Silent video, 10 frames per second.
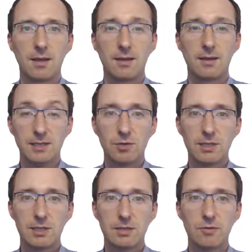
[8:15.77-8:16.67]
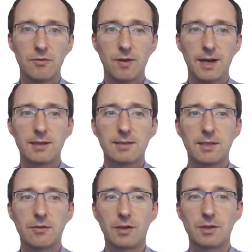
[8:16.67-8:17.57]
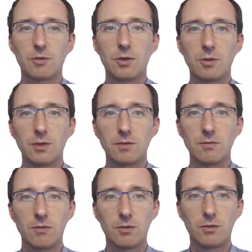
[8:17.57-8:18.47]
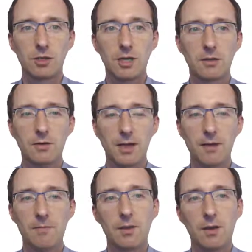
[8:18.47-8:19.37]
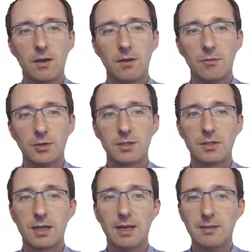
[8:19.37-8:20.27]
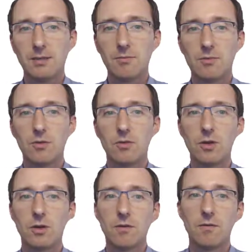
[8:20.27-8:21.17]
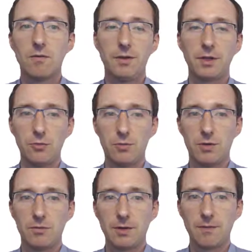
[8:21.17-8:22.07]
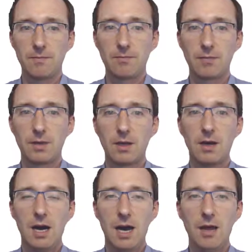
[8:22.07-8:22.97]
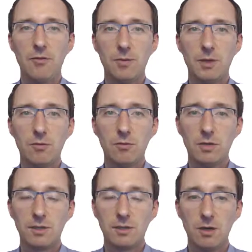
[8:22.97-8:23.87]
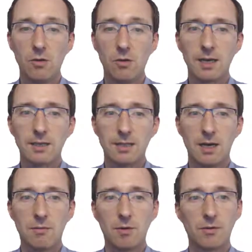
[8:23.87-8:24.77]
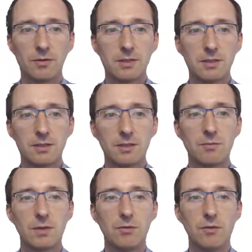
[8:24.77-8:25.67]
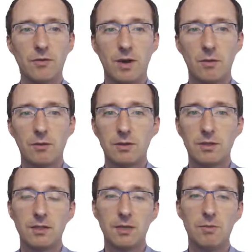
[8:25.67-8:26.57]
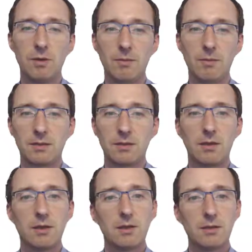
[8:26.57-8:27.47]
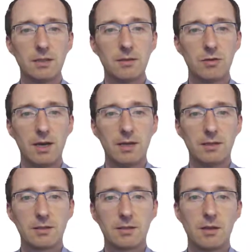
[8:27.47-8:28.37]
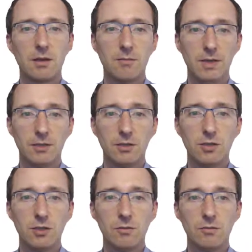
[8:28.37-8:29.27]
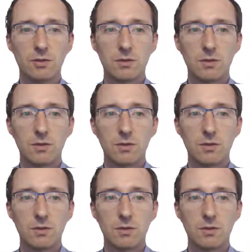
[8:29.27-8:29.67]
This brings us to the final set of experiments we want to share today, which is the clustered broker with queue mirroring. HiveMQ is the only example of a system that we found that implements synchronized message queues.